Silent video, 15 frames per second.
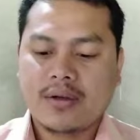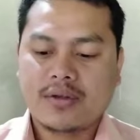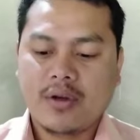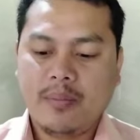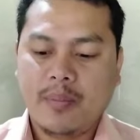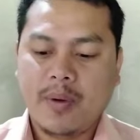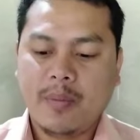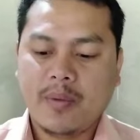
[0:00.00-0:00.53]

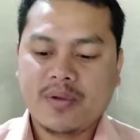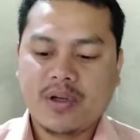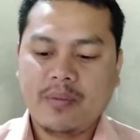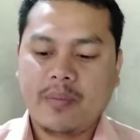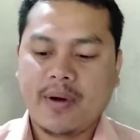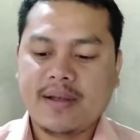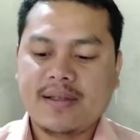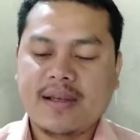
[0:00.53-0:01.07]
So
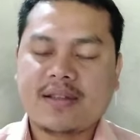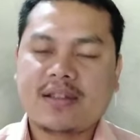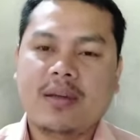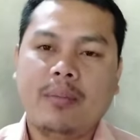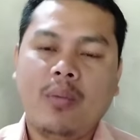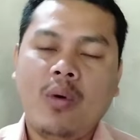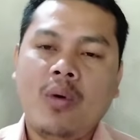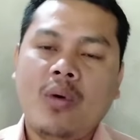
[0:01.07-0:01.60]
prepositional phrase is the
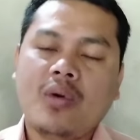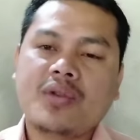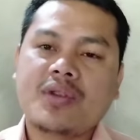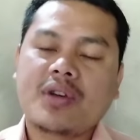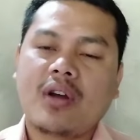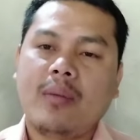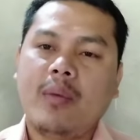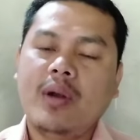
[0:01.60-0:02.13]

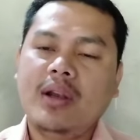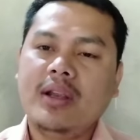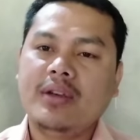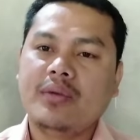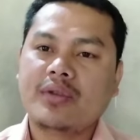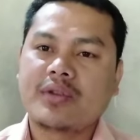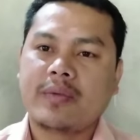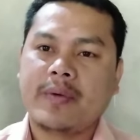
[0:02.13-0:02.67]
most commonly
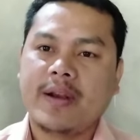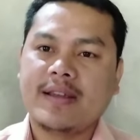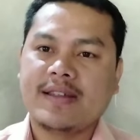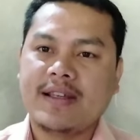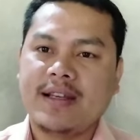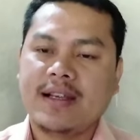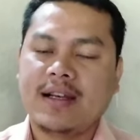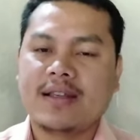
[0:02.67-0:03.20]
used phrase
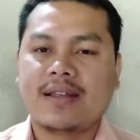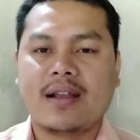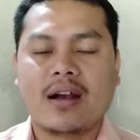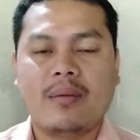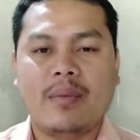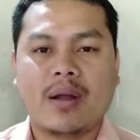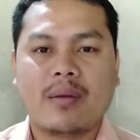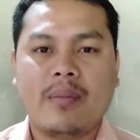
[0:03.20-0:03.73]
in English
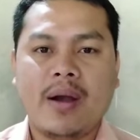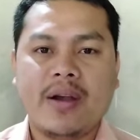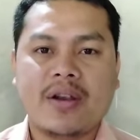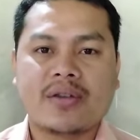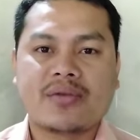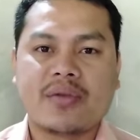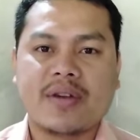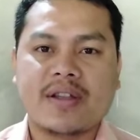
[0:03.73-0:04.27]
grammar. My
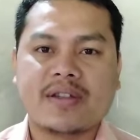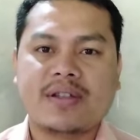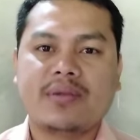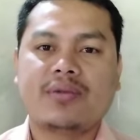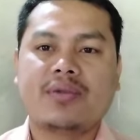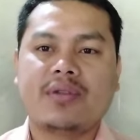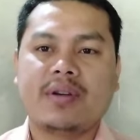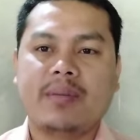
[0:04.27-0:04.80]
dear students,
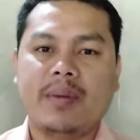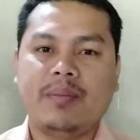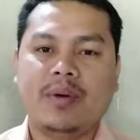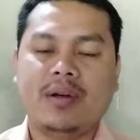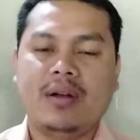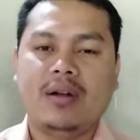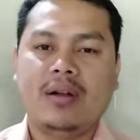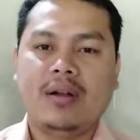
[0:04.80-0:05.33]
you should
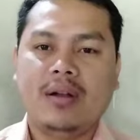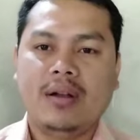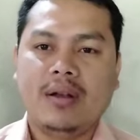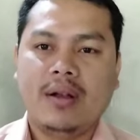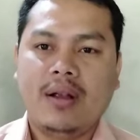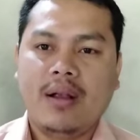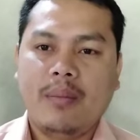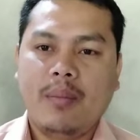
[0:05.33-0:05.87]
remember.
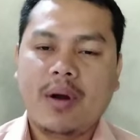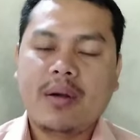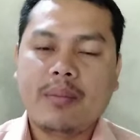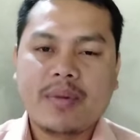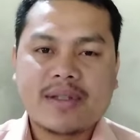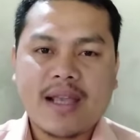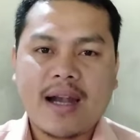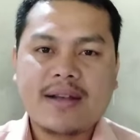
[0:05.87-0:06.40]

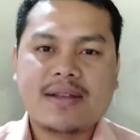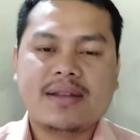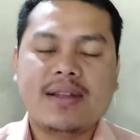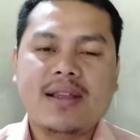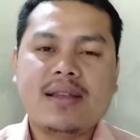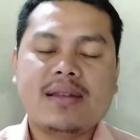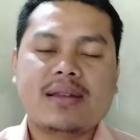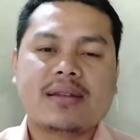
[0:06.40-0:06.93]
But besides
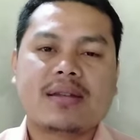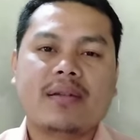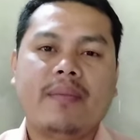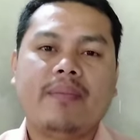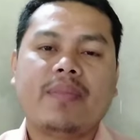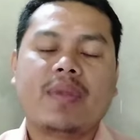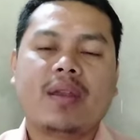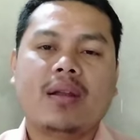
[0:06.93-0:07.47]
this,
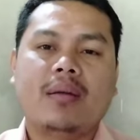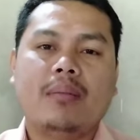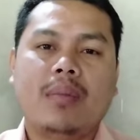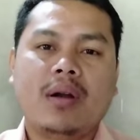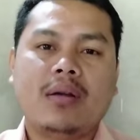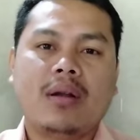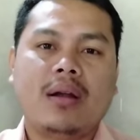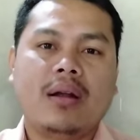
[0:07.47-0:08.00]

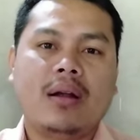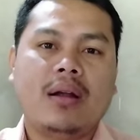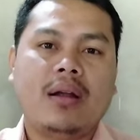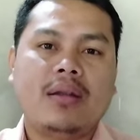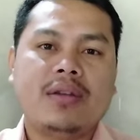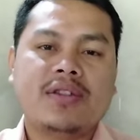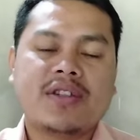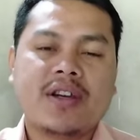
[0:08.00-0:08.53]

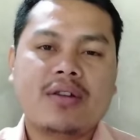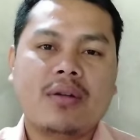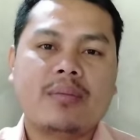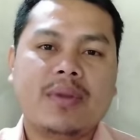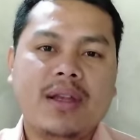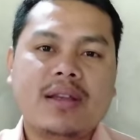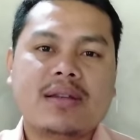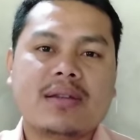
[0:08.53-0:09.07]
instead
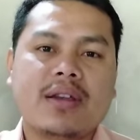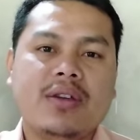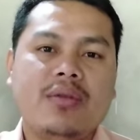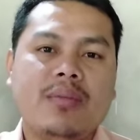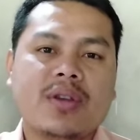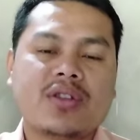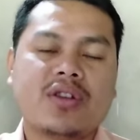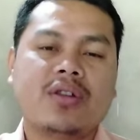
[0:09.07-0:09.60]
of this, you
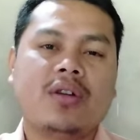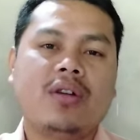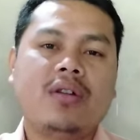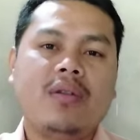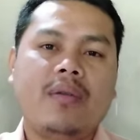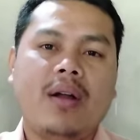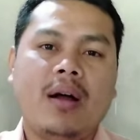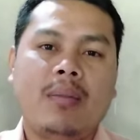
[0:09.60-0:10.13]
must
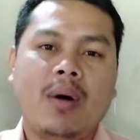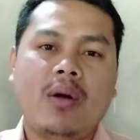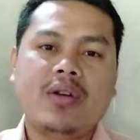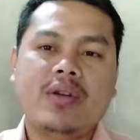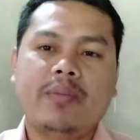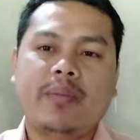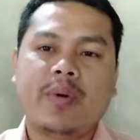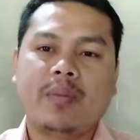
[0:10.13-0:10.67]
know
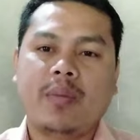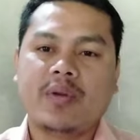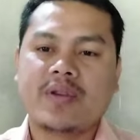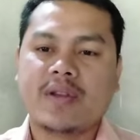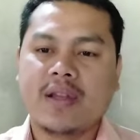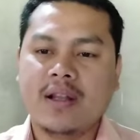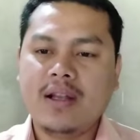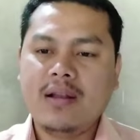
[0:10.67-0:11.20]
about
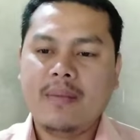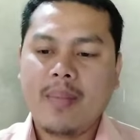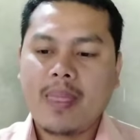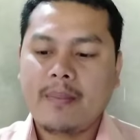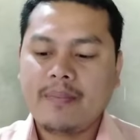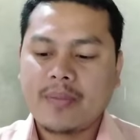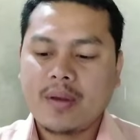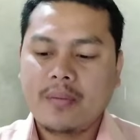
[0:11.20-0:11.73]
prepositional
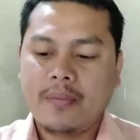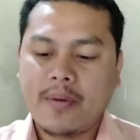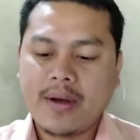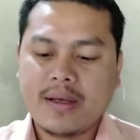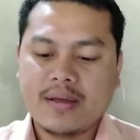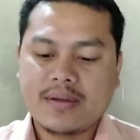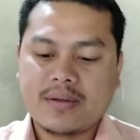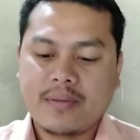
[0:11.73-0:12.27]

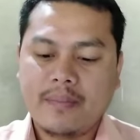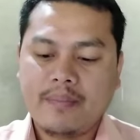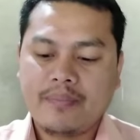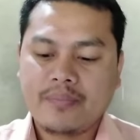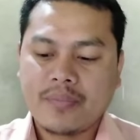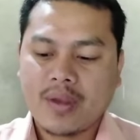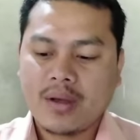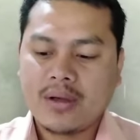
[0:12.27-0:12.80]
phrase.
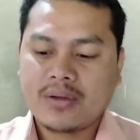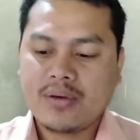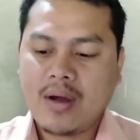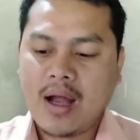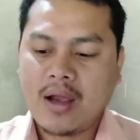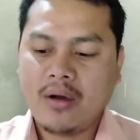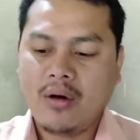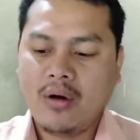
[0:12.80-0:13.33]
So
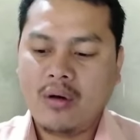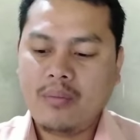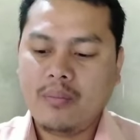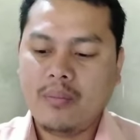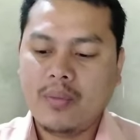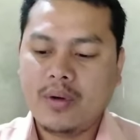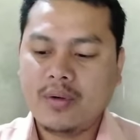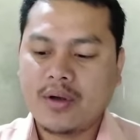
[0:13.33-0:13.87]
I hope
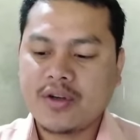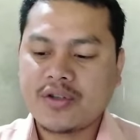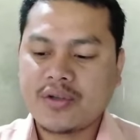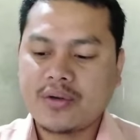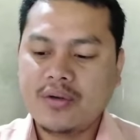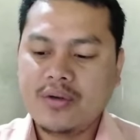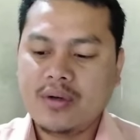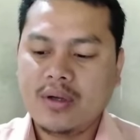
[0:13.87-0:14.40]
you
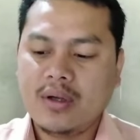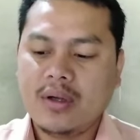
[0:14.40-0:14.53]
understood.